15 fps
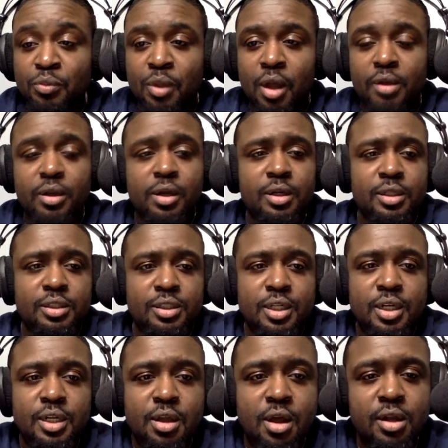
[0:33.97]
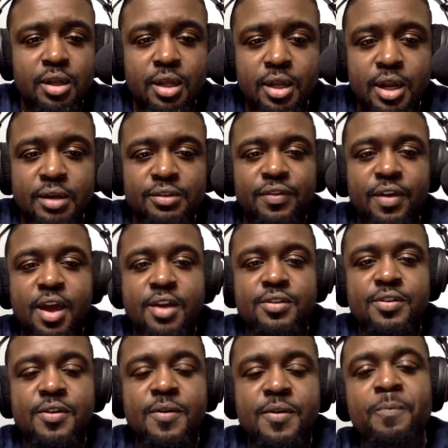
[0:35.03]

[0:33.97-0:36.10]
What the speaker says: Hold on, there's 10 of y'all in here. That's fast.